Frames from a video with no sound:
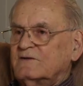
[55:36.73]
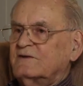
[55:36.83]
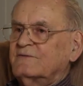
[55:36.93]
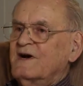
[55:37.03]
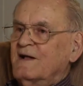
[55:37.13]

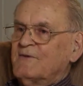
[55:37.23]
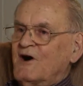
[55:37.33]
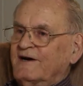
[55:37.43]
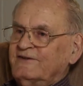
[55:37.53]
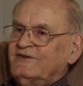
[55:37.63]
said, "Well,
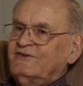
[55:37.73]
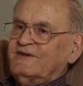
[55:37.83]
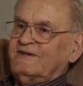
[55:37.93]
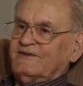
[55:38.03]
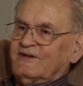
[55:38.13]
boys," he
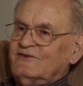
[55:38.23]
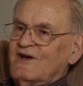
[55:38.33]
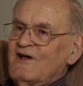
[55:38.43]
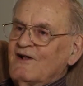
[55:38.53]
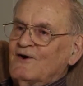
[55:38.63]
says, "it's
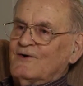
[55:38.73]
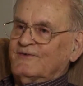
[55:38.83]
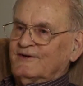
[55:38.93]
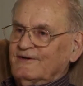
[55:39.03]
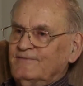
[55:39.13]
all
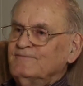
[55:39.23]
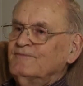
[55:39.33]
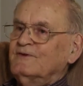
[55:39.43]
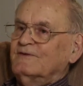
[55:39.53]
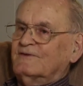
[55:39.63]
over.
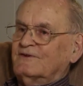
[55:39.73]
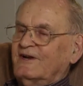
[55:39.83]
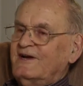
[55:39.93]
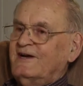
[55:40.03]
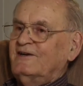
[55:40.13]

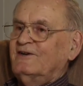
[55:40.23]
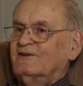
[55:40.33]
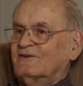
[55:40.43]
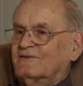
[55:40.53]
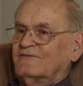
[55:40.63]
Today
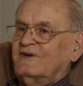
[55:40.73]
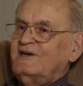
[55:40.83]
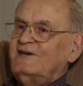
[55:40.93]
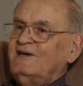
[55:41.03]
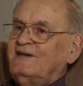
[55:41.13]
is
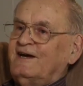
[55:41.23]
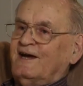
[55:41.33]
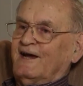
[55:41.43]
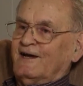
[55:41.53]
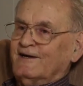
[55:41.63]
VE
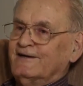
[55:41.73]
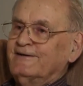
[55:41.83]
Day."